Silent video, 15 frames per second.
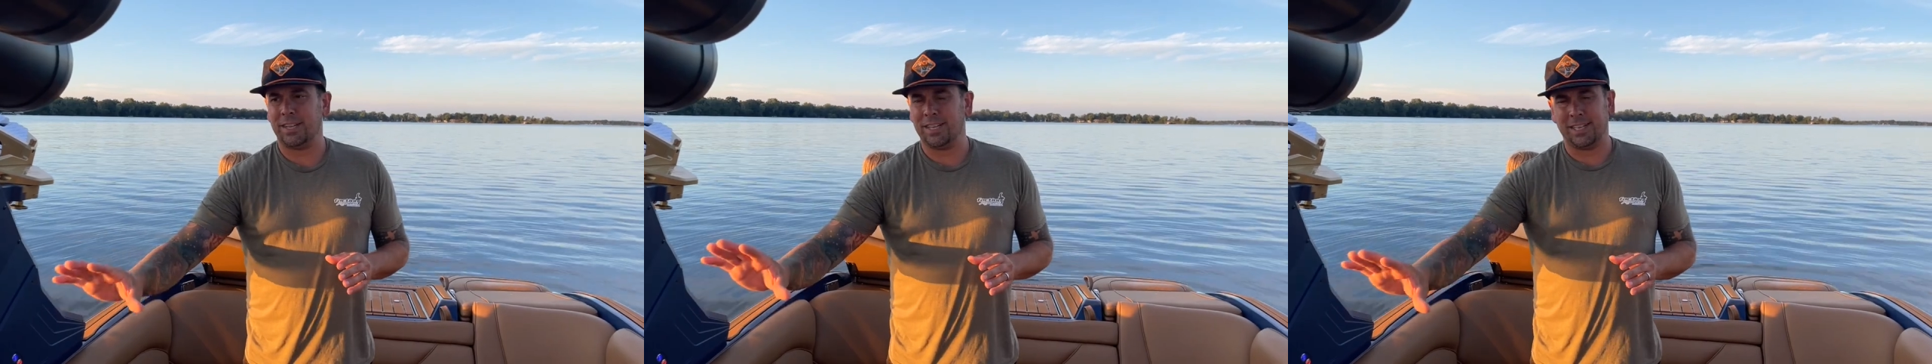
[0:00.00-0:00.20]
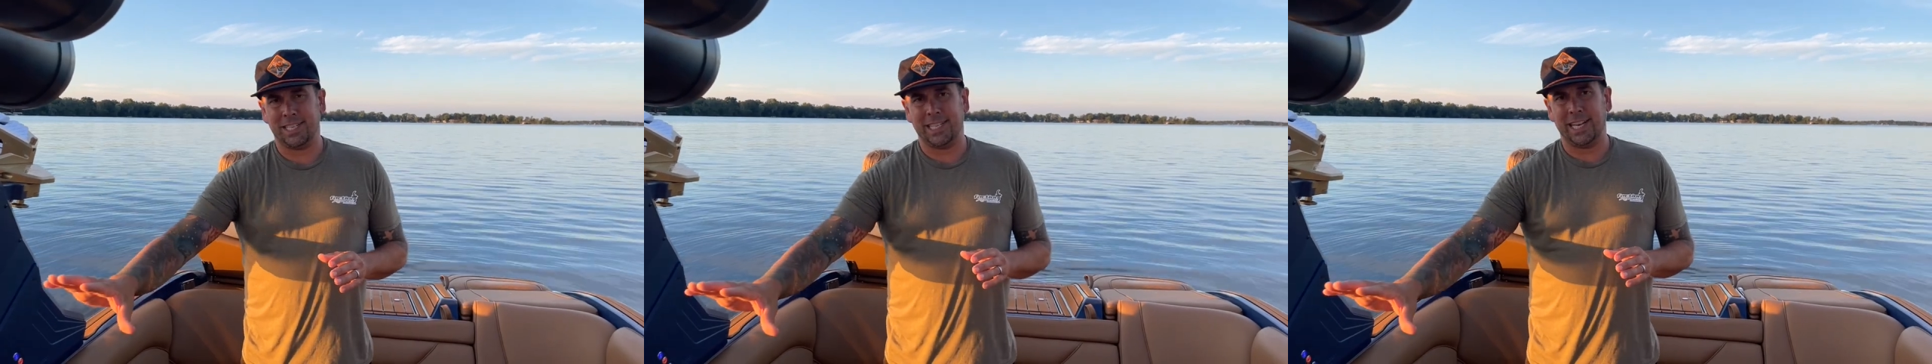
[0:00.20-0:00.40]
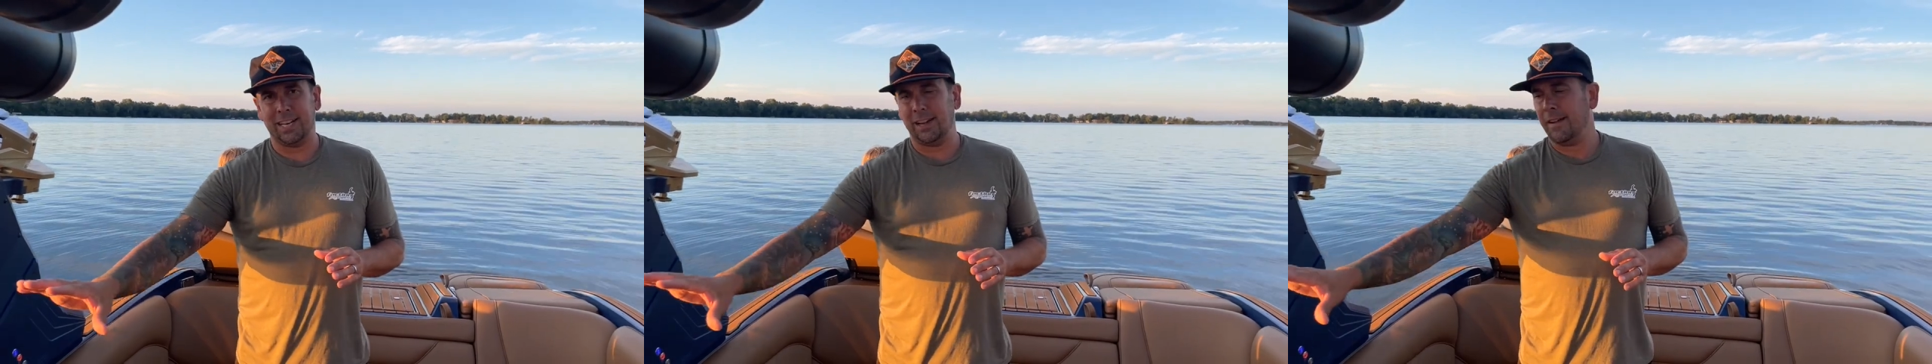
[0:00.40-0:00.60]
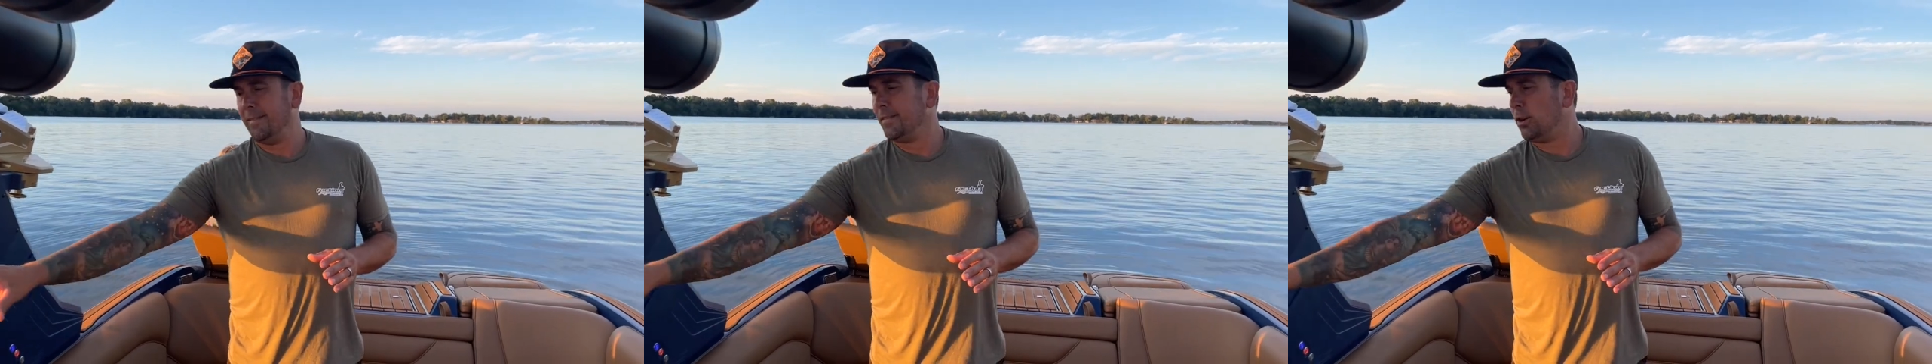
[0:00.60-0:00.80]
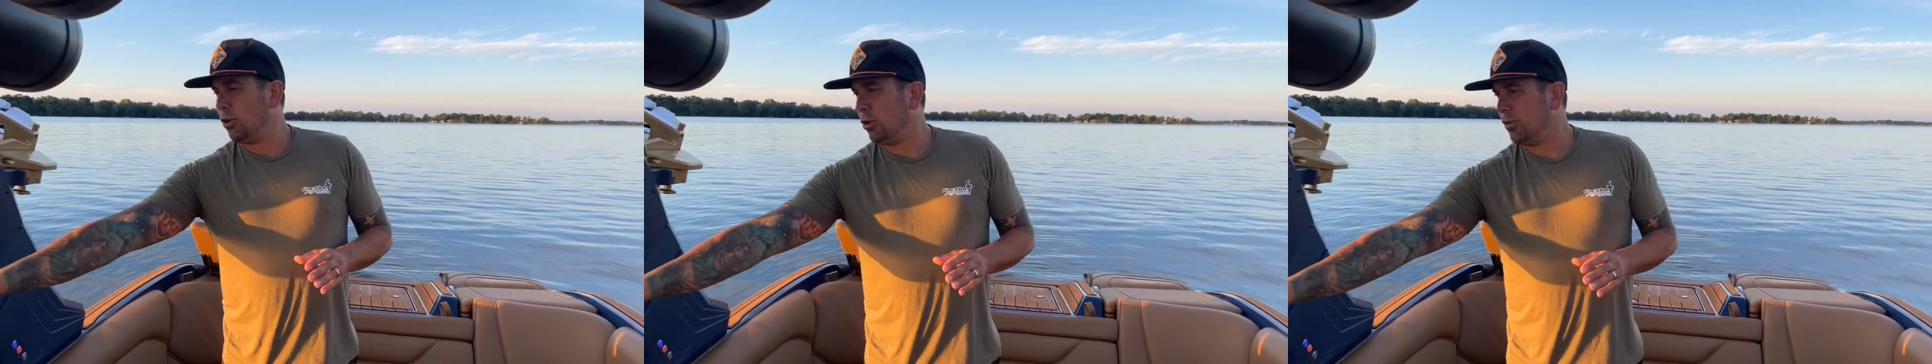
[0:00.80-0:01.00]
to sit
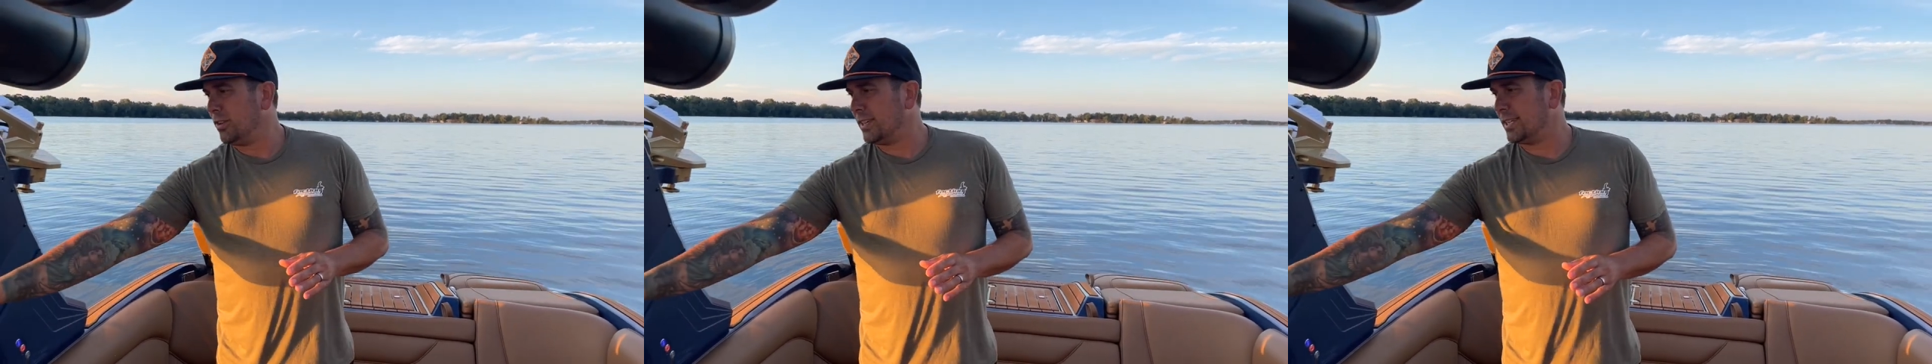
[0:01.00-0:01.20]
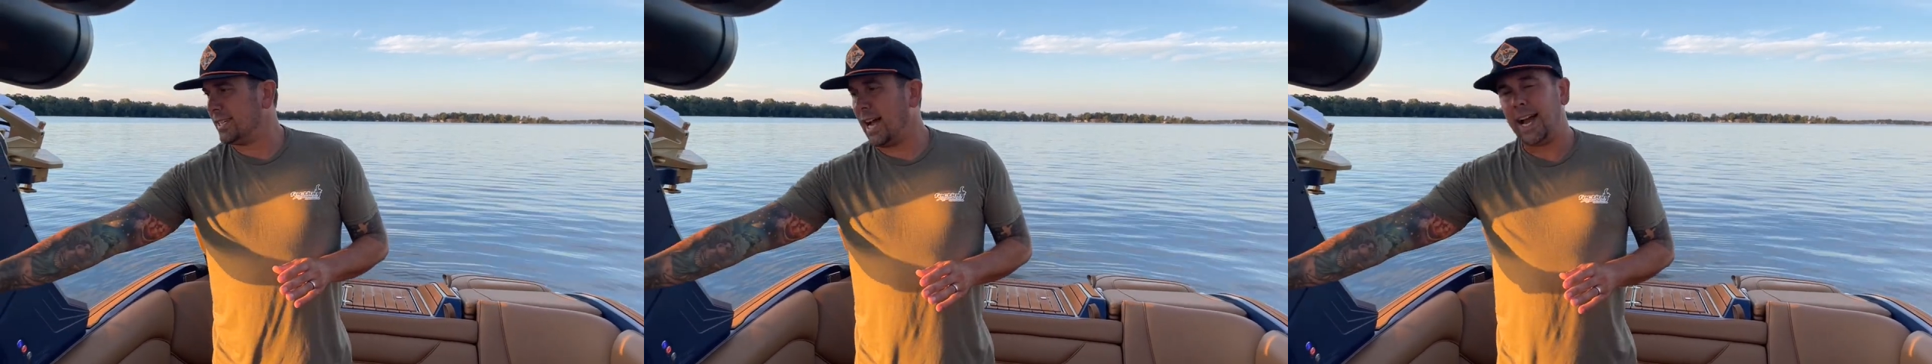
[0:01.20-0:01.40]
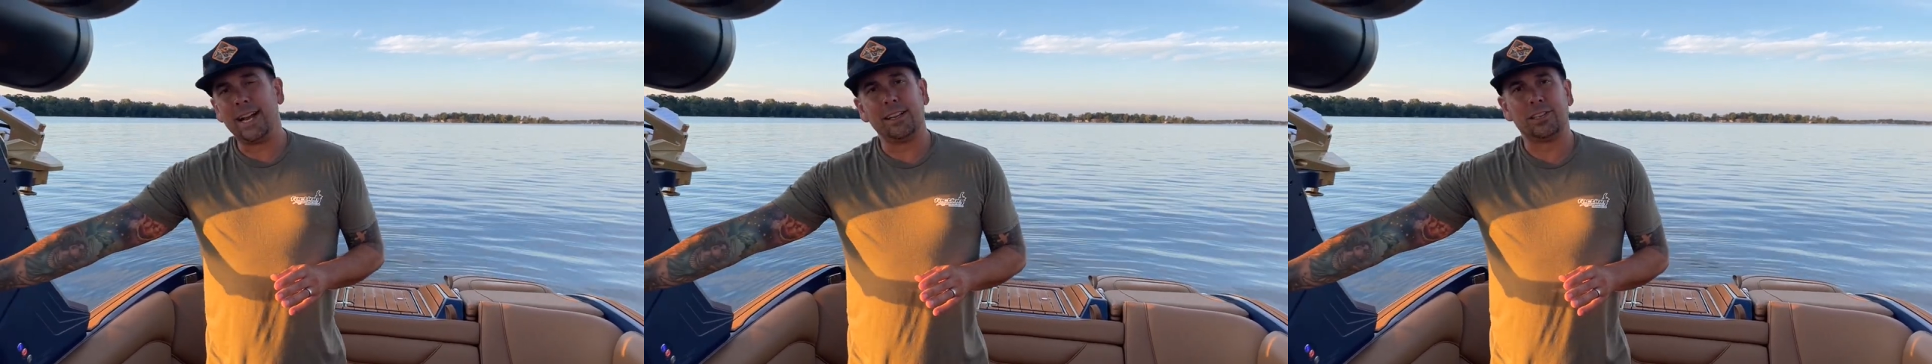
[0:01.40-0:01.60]
over the side,